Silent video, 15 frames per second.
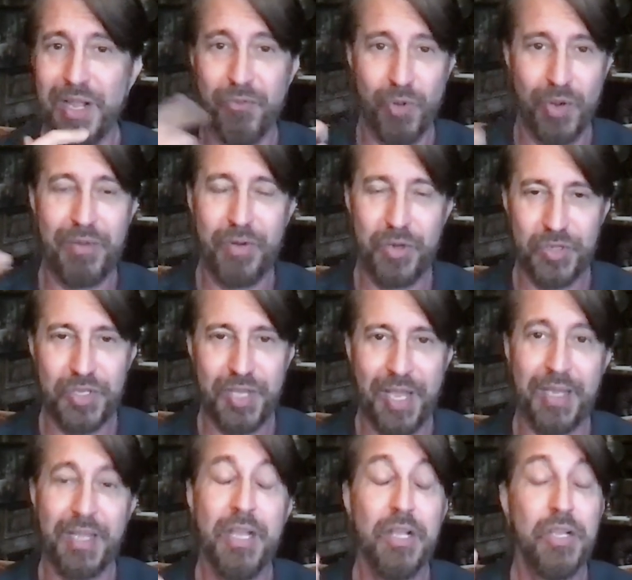of whatever you're
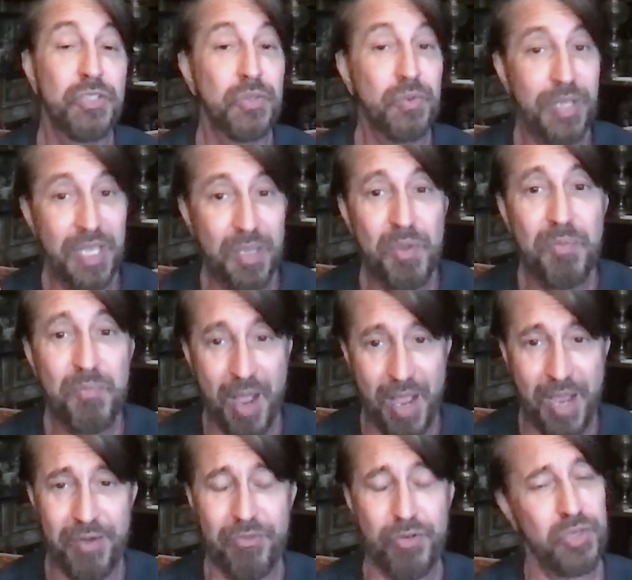saying. So keep in
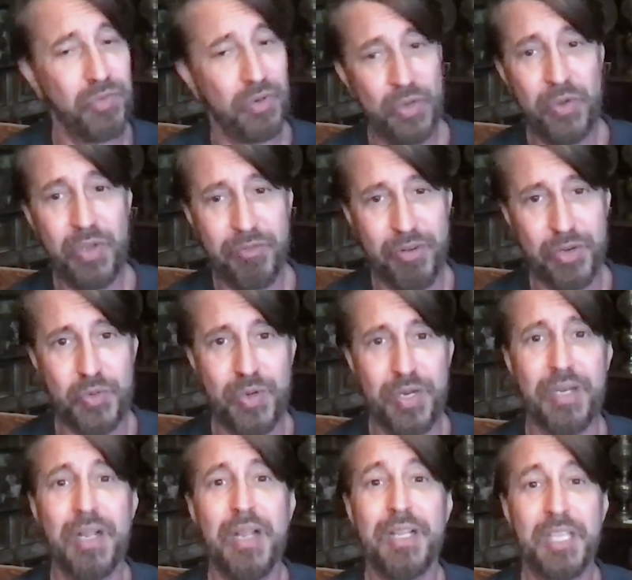mind, first of all, don't get
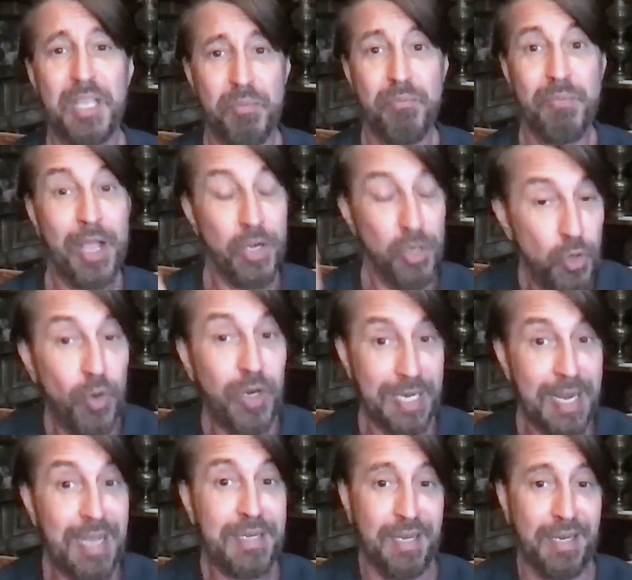frustrated. Keep in mind you're
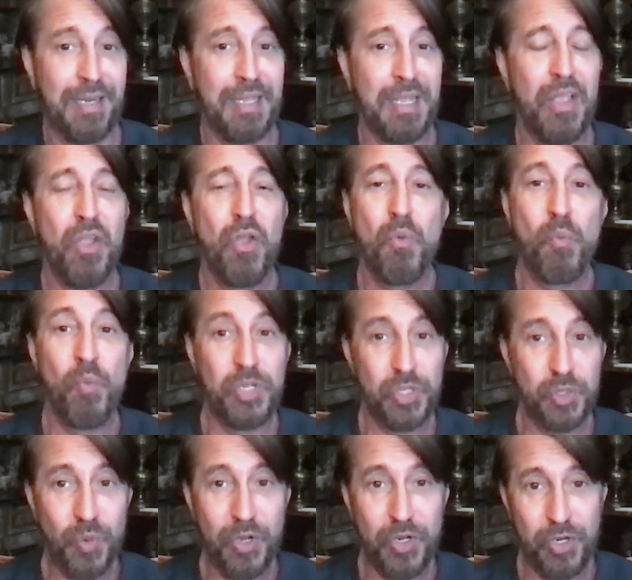connecting, which
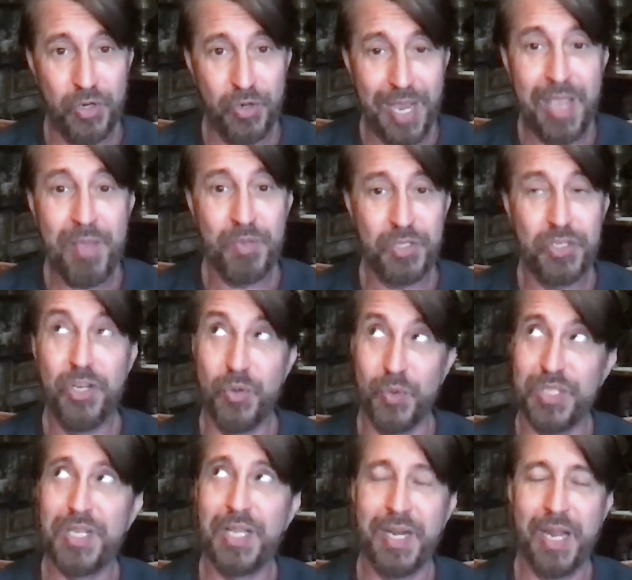is what your aim is to do:
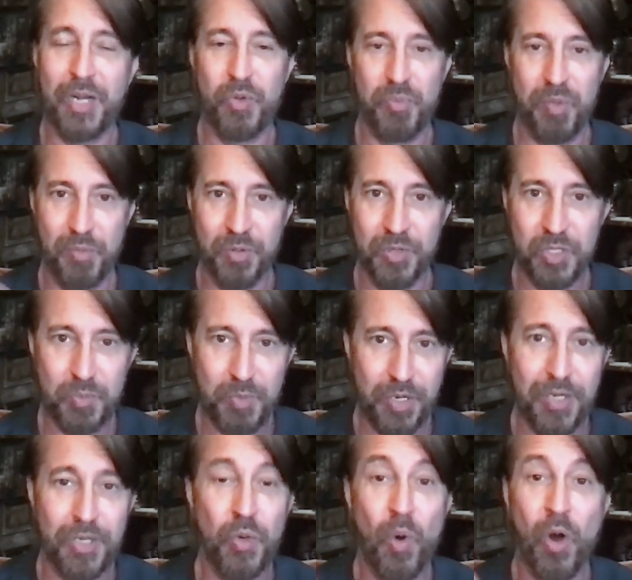is to connect with people in the
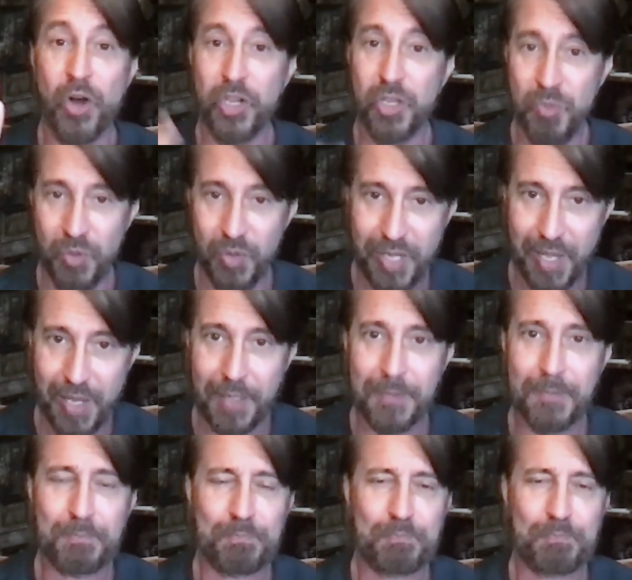spirit. You are communicating.